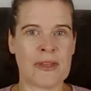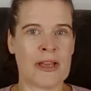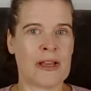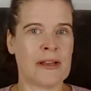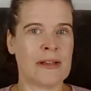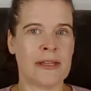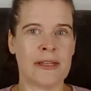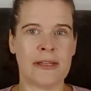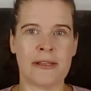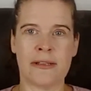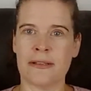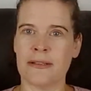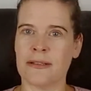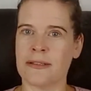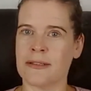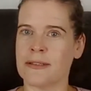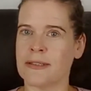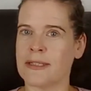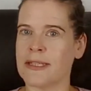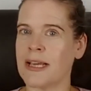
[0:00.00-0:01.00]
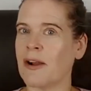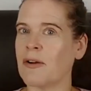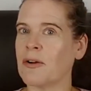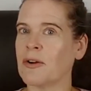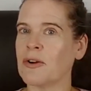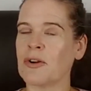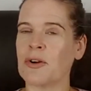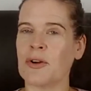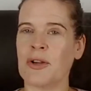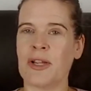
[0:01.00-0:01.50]
Onions and sour
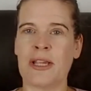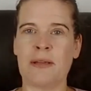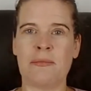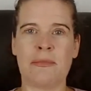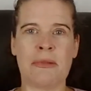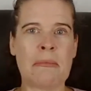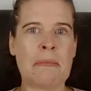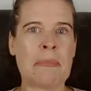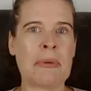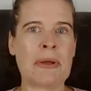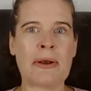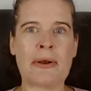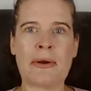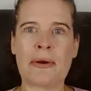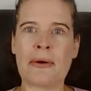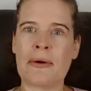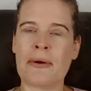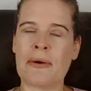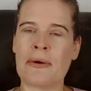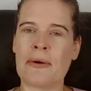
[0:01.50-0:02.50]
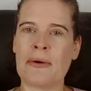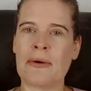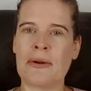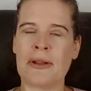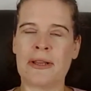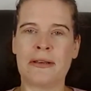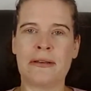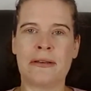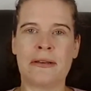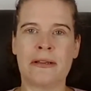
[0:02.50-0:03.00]
cream and butter
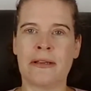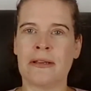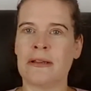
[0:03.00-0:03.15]
and